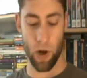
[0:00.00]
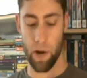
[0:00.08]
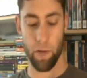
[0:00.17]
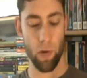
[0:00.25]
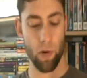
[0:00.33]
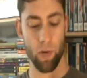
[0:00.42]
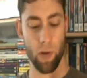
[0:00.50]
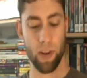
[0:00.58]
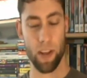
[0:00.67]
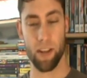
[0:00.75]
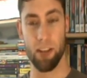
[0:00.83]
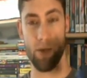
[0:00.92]
whenever
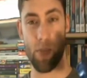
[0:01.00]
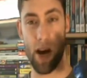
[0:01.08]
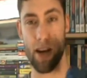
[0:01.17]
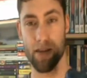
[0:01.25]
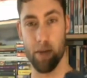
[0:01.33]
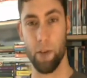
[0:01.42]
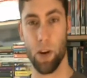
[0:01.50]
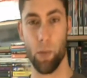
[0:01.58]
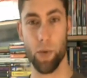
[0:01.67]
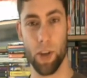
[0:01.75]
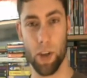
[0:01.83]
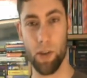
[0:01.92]
the D-pad is
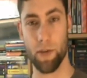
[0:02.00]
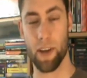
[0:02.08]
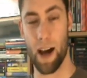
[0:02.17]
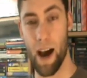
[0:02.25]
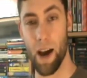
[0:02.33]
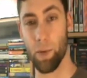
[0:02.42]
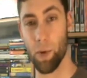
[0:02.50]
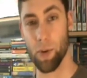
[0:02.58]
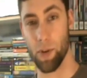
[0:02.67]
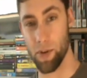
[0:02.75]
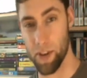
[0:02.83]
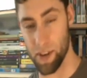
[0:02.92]
available to use, I
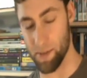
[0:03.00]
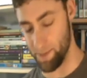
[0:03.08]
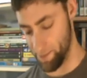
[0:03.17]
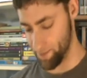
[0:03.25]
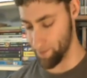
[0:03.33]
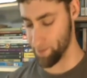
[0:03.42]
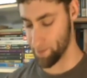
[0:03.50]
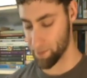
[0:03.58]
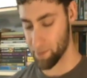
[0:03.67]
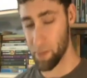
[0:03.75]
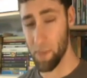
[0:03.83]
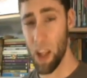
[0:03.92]
will use it.
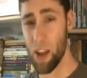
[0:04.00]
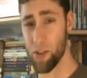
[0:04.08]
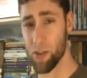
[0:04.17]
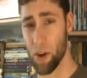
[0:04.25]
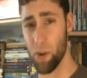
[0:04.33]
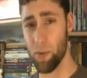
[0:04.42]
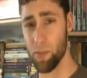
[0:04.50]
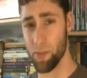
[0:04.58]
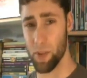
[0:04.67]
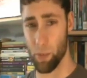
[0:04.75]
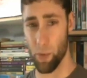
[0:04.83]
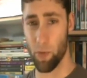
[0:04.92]
So,
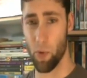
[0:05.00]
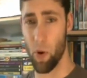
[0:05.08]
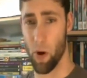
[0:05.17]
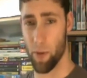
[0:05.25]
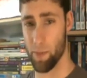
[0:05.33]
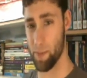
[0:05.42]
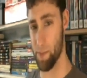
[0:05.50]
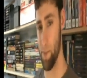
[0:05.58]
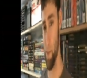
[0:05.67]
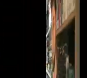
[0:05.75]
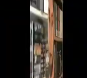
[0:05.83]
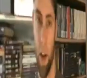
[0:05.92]
number 4.
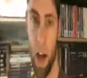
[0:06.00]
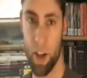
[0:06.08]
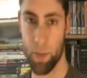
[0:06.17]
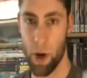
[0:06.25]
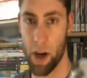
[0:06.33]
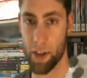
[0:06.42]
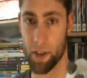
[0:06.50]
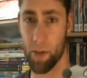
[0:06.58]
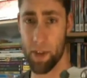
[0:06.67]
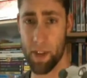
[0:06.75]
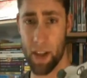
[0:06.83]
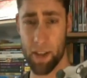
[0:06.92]
The Xbox
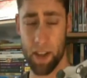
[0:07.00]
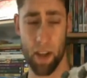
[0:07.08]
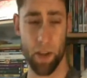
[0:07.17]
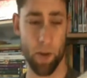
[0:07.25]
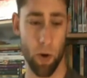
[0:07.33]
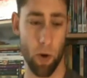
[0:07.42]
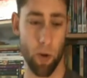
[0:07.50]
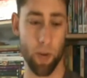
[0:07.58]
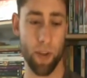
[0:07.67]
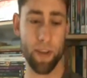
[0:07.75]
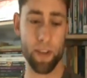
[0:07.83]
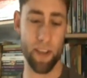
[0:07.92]
360
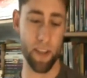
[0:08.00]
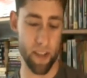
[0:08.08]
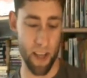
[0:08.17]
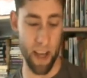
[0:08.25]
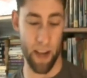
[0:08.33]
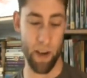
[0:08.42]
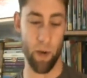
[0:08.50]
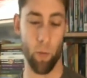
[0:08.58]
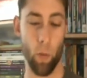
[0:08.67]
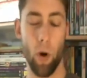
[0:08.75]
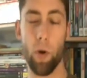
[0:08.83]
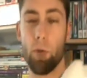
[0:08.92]
controller. This is a
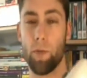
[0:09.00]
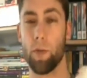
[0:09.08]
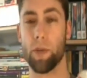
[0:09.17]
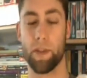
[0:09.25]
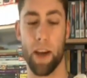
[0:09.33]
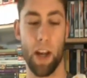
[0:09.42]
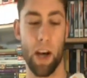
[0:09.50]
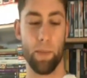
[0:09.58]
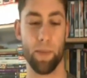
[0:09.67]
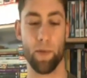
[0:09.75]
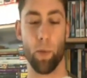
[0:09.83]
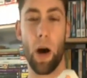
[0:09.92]
wonderful
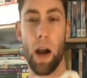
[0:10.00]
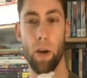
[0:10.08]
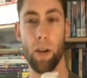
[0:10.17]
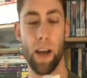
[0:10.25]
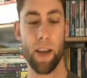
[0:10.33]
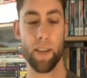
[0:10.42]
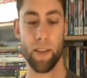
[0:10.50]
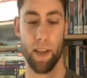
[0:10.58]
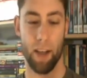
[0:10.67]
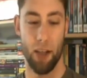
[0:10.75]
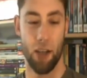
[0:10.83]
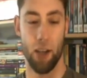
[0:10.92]
setup. It's wireless.
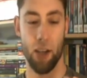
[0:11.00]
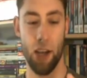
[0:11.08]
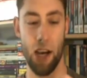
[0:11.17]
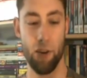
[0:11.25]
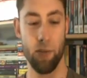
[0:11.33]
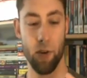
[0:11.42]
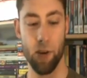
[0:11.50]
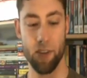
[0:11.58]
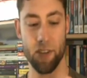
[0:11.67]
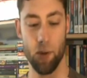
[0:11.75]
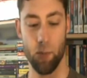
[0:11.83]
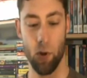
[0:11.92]
You got a very
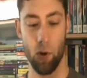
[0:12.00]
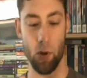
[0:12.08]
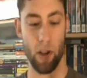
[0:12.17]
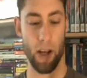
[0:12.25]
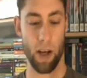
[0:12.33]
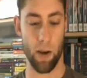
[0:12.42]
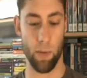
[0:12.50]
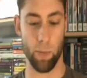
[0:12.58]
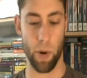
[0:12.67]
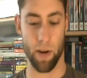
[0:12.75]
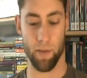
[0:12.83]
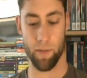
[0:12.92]
simple
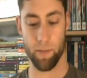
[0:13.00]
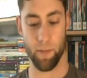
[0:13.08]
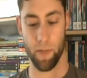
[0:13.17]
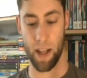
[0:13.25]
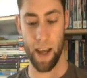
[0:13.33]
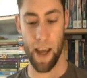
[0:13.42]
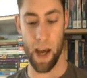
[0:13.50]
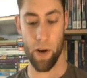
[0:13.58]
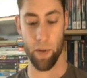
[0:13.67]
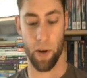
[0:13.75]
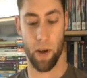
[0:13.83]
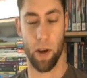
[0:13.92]
button
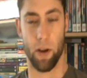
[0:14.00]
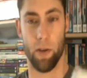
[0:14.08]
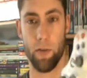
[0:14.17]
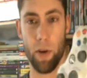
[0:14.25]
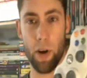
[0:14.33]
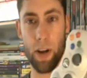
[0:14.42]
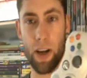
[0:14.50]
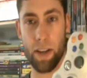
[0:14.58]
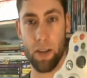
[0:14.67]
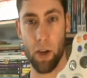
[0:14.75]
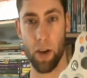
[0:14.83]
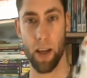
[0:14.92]
layout, very
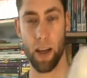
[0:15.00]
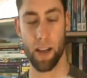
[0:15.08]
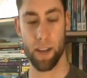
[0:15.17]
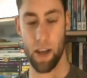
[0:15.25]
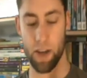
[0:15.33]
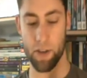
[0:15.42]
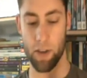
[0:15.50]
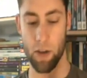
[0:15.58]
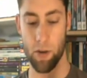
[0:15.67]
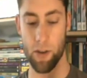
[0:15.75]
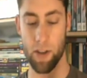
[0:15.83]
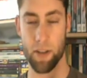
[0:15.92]
nice looking. It's not as
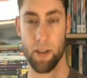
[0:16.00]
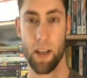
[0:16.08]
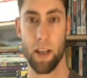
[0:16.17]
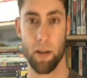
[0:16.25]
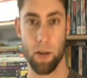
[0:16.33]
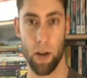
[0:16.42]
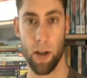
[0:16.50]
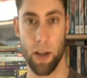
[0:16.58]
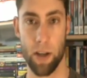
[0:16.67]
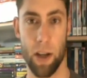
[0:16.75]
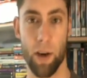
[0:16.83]
huge as like Johnny